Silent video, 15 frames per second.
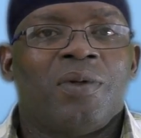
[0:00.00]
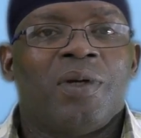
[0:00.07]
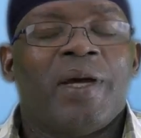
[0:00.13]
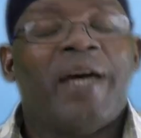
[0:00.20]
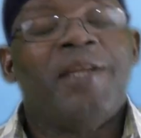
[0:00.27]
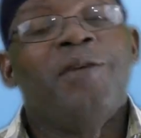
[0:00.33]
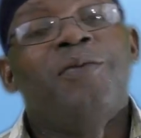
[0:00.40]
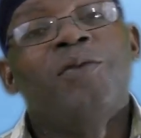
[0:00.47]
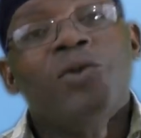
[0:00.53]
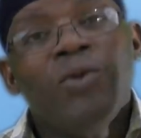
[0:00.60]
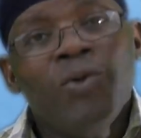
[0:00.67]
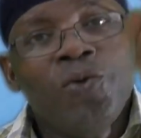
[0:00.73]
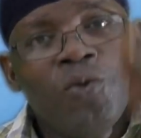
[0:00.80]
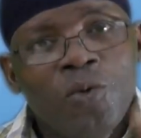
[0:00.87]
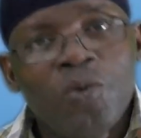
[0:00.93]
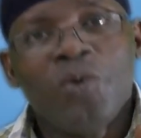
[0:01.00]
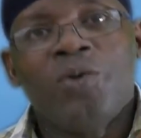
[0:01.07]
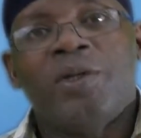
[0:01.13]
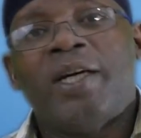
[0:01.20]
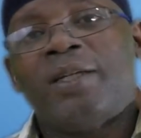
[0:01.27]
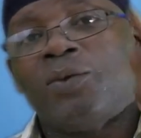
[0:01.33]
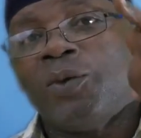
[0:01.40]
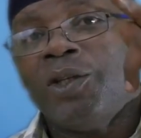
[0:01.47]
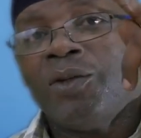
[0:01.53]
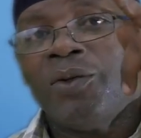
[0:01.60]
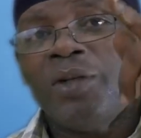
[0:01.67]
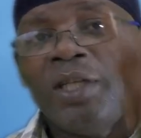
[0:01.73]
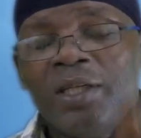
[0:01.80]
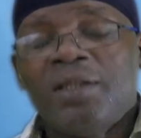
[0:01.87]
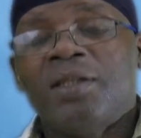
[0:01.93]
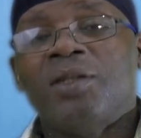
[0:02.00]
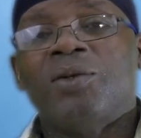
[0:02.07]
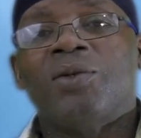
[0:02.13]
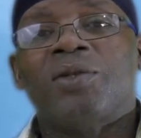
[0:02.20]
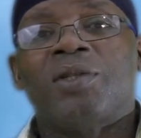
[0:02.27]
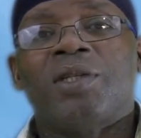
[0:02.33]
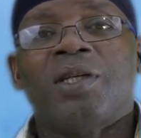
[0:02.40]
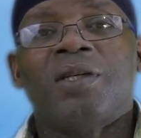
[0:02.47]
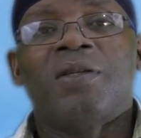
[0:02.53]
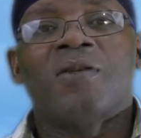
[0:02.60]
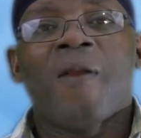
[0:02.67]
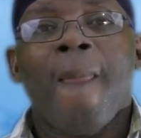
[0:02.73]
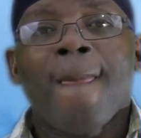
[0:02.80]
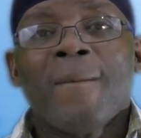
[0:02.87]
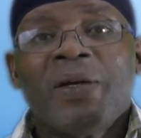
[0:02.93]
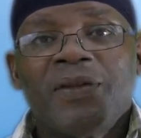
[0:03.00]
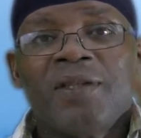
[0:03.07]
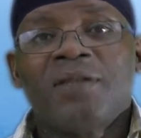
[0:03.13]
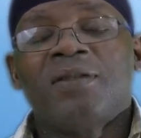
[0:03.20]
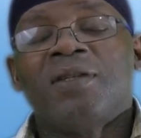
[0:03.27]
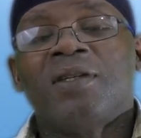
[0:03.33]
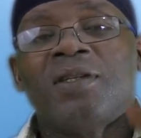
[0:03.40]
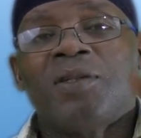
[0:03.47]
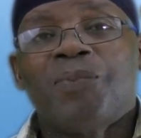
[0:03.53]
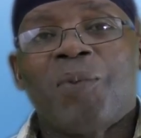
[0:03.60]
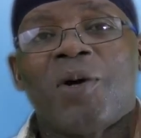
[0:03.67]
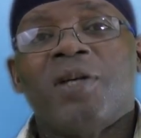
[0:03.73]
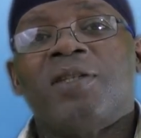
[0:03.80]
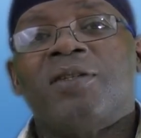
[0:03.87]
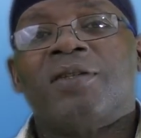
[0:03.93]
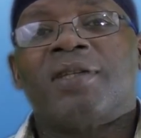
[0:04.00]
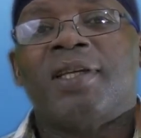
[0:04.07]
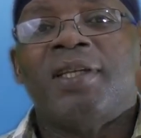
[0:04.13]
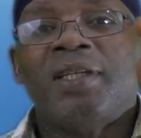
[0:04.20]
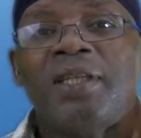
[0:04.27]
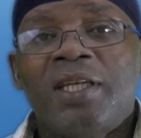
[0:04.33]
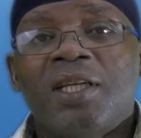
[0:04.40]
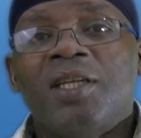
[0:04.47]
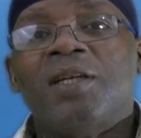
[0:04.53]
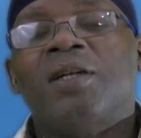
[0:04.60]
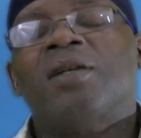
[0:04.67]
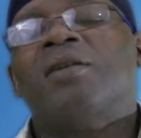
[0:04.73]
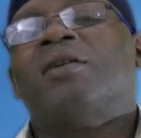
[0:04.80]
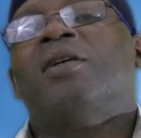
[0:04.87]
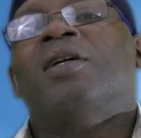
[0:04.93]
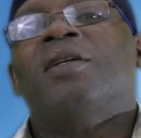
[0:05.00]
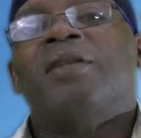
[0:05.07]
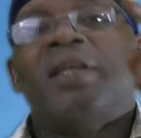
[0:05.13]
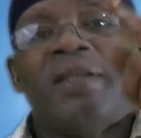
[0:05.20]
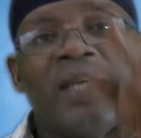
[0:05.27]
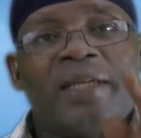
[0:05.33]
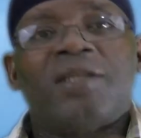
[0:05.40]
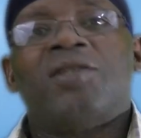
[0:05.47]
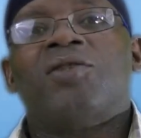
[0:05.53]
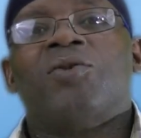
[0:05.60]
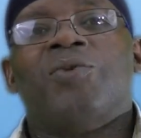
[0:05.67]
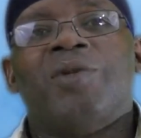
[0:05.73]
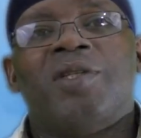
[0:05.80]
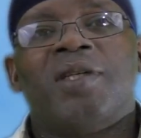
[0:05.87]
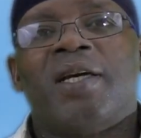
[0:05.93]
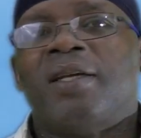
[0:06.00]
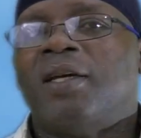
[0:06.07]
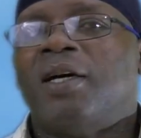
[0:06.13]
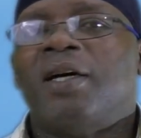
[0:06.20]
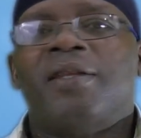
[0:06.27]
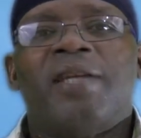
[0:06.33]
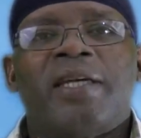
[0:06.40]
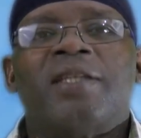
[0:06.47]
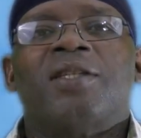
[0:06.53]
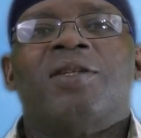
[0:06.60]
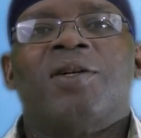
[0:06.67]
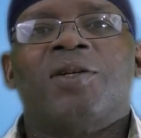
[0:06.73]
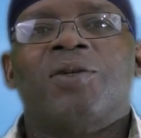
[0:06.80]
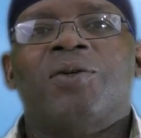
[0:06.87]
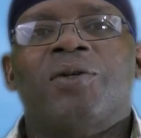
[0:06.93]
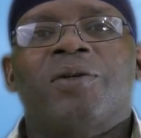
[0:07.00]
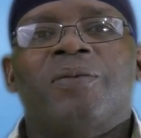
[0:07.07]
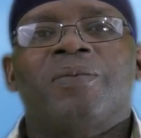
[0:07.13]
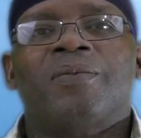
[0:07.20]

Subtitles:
And if you know that when you're eating those things, this thing is poisonous and it kills you, then that is suicide and that is not good.